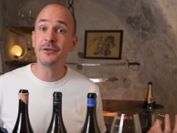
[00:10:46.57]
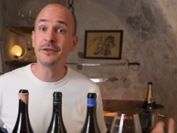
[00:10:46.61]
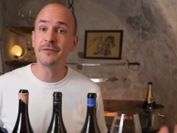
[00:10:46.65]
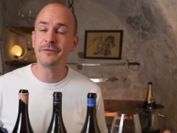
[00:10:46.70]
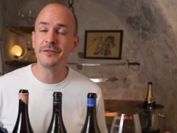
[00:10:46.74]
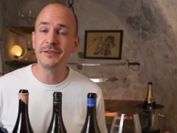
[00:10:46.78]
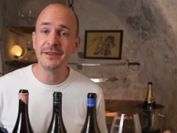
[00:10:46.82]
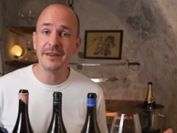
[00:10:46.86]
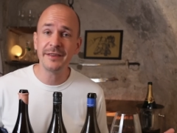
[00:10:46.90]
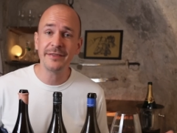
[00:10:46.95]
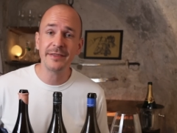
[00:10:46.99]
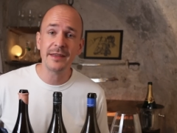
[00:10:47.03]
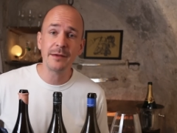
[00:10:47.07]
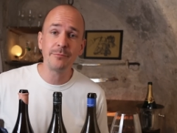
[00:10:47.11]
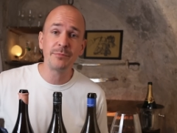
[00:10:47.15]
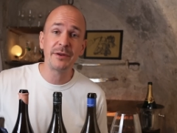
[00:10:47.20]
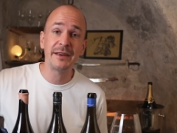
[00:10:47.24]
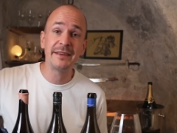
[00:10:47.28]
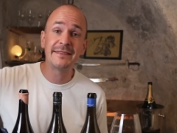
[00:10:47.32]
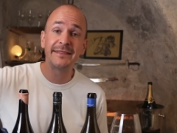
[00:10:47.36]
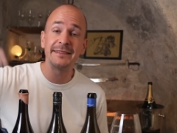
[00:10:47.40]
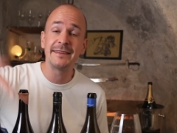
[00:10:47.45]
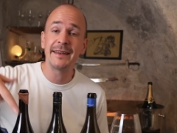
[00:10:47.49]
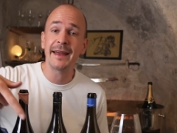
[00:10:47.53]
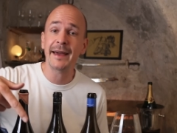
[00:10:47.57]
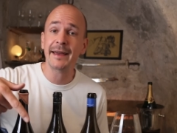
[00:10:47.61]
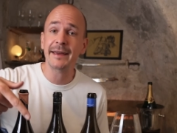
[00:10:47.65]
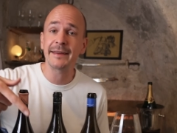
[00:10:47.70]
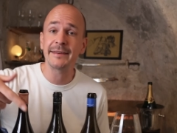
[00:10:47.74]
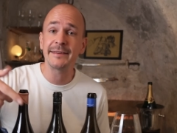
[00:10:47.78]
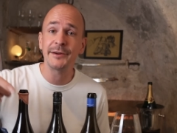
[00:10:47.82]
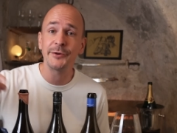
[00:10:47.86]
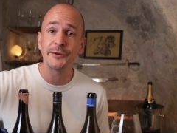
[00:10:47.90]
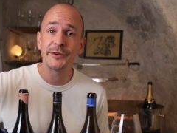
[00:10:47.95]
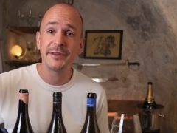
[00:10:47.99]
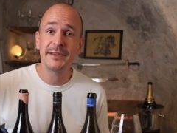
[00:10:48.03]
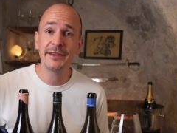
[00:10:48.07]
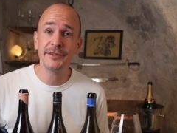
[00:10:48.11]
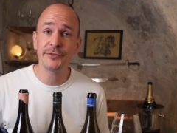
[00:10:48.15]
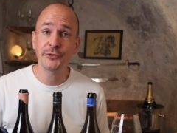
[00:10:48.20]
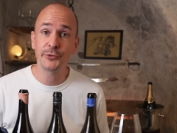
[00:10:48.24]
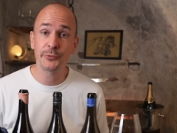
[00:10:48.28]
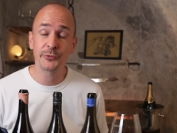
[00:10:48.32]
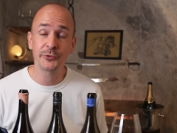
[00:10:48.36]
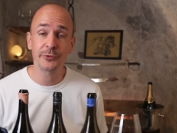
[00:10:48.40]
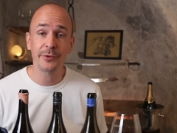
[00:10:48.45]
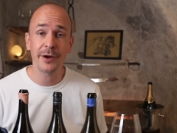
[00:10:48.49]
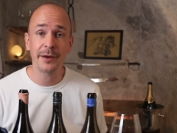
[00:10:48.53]
If you did, then please like it down here,
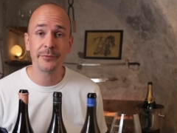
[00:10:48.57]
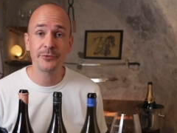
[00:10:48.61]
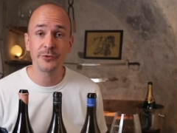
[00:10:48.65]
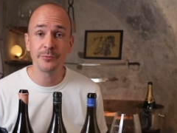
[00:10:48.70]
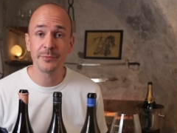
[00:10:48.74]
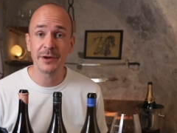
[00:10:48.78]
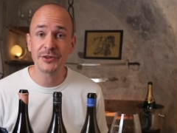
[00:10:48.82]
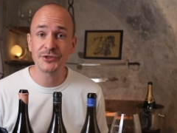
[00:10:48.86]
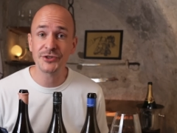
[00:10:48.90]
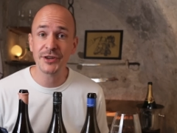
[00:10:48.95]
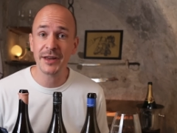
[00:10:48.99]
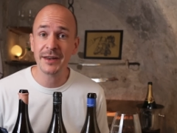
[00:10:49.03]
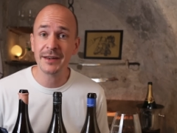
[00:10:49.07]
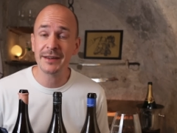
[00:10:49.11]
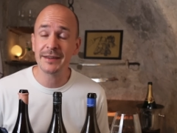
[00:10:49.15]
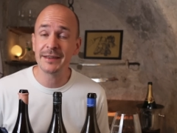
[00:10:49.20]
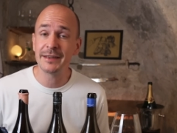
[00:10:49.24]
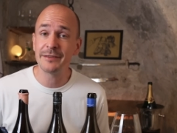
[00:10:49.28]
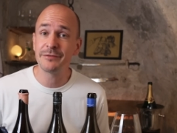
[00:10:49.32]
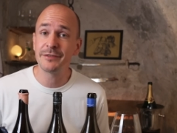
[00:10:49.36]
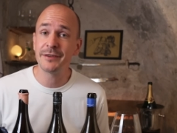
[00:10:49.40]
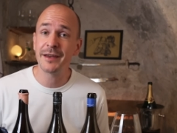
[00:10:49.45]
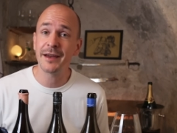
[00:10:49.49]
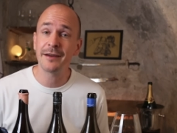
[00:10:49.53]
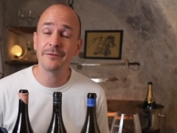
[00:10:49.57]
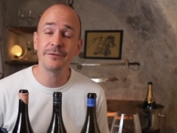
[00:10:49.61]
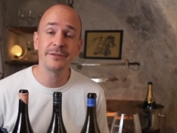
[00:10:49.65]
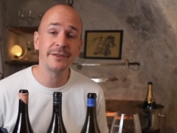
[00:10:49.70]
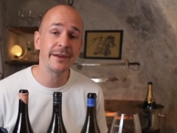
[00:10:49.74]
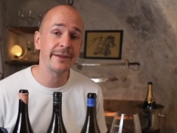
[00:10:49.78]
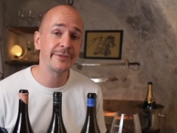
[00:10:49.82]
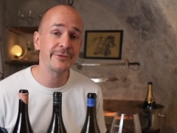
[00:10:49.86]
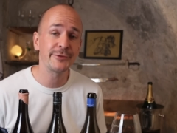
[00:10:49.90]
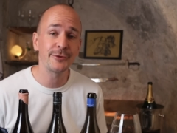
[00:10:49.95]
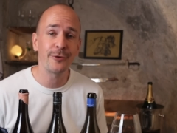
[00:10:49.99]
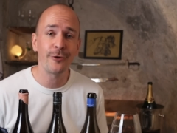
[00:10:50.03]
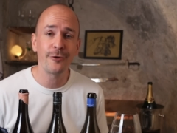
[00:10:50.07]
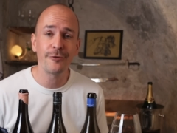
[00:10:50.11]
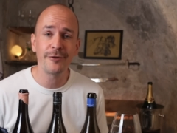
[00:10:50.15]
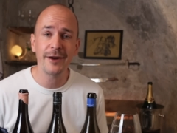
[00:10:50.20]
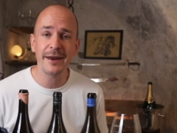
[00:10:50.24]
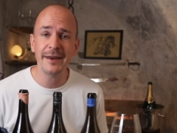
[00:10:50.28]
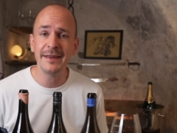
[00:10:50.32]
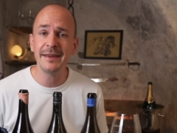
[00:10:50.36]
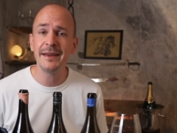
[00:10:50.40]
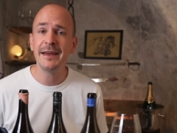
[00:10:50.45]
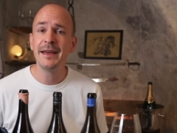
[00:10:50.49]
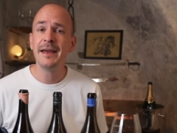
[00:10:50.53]
subscribe to my channel if you haven't done so
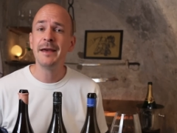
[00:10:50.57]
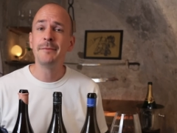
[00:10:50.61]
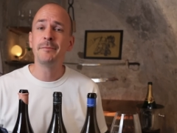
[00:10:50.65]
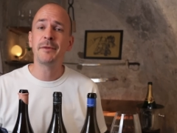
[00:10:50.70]
already.